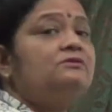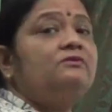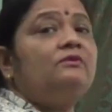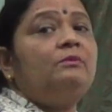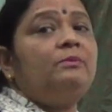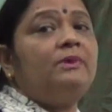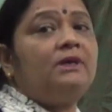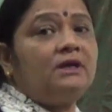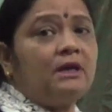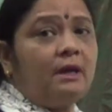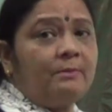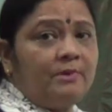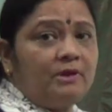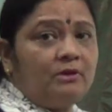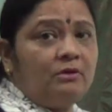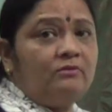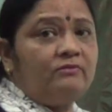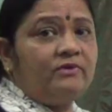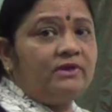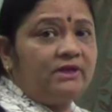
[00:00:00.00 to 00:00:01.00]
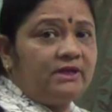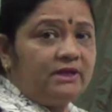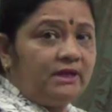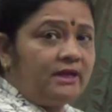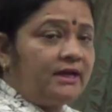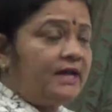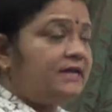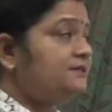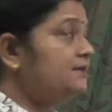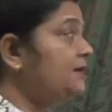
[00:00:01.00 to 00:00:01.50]
will be coming over here
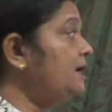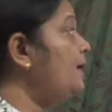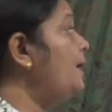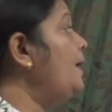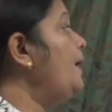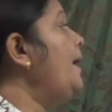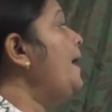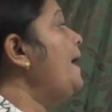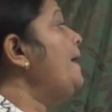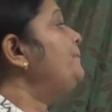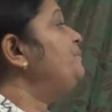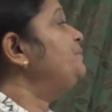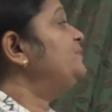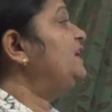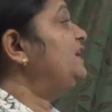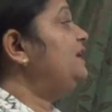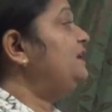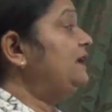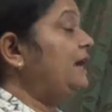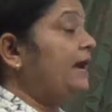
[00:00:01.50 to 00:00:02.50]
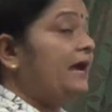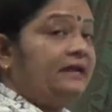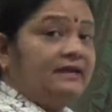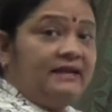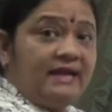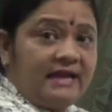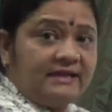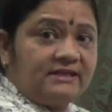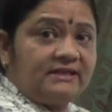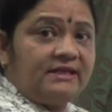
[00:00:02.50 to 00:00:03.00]
as a
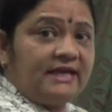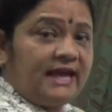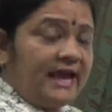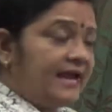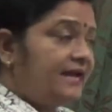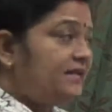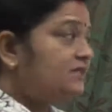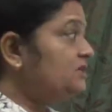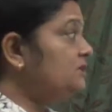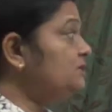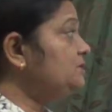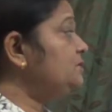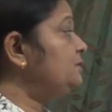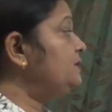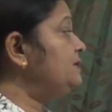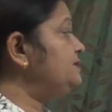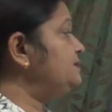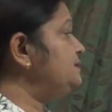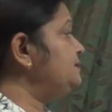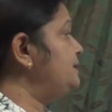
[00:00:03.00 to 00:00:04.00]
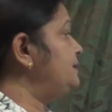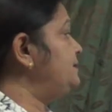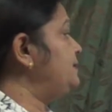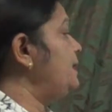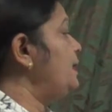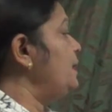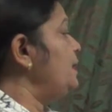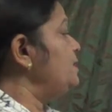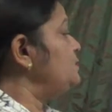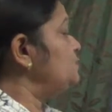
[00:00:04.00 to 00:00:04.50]
reacting agent, isn't it?
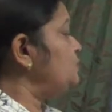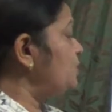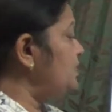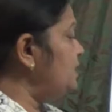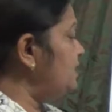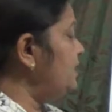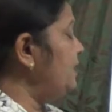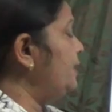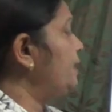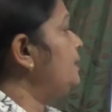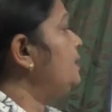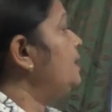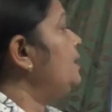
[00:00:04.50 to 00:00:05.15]
So here